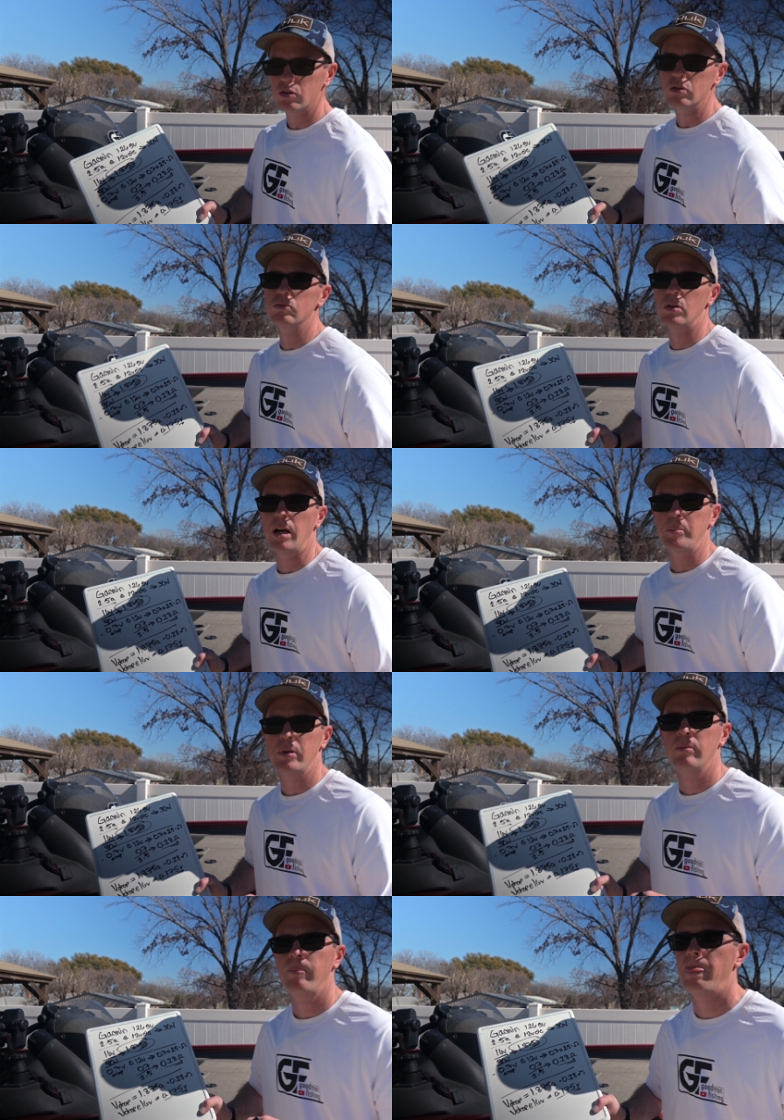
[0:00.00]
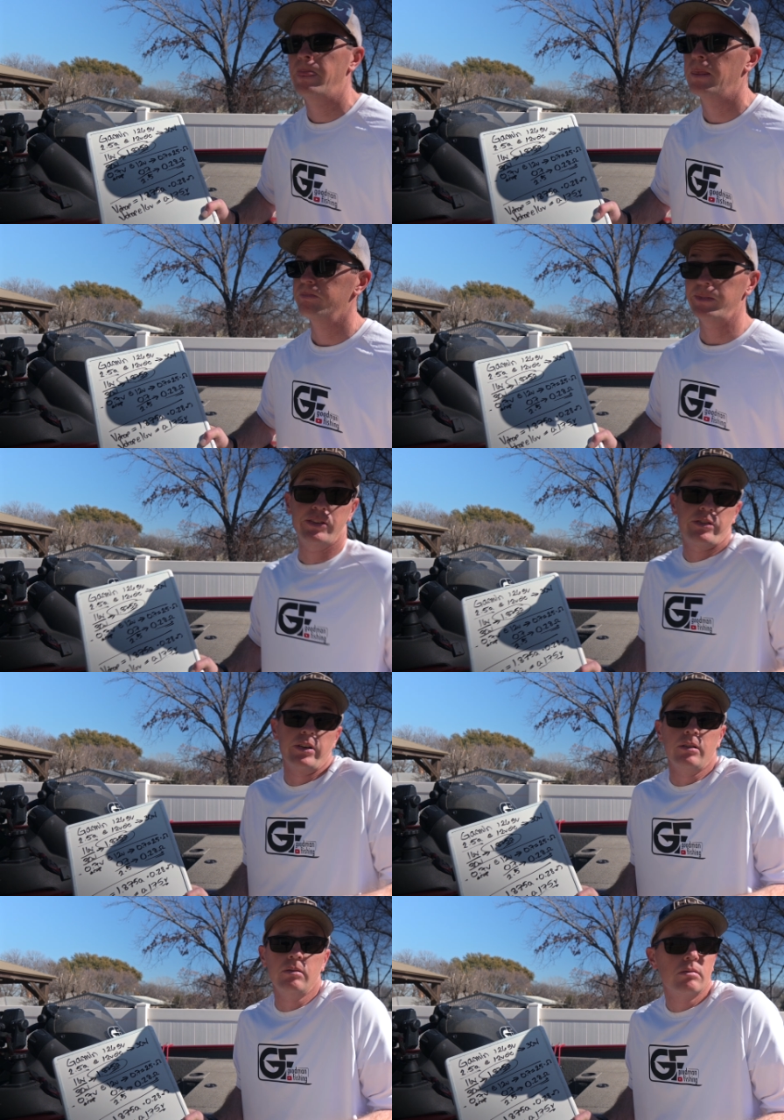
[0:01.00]
two drop. That's
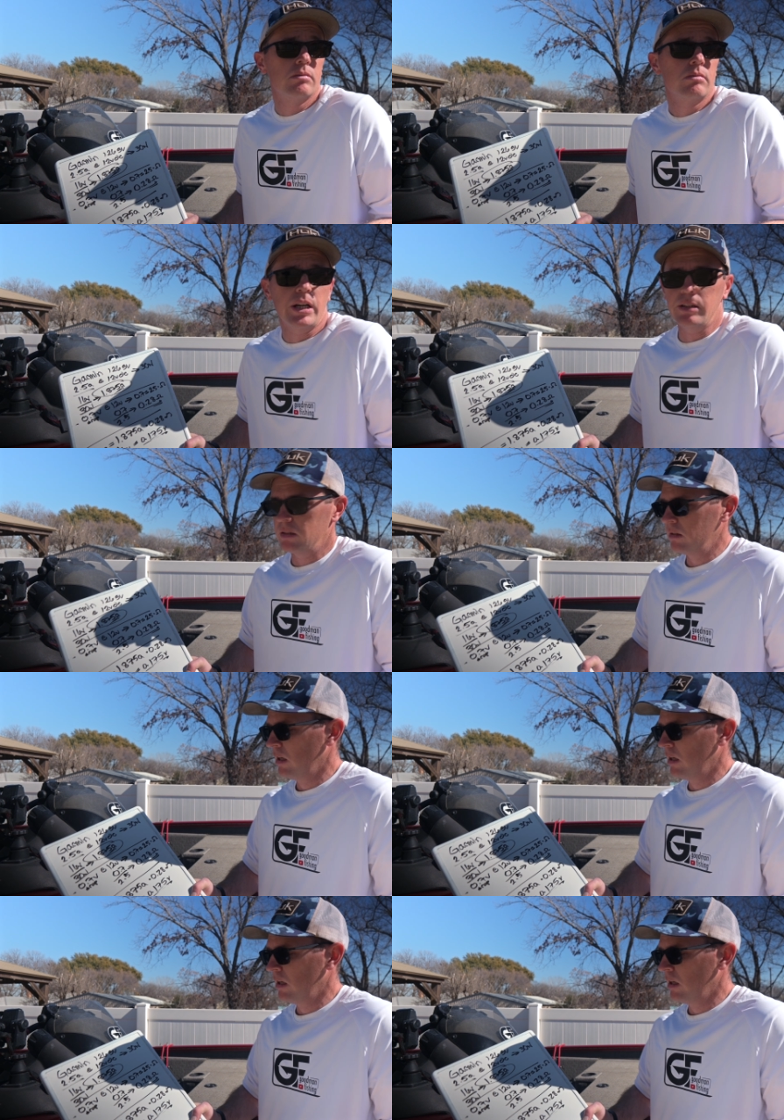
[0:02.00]
good, right?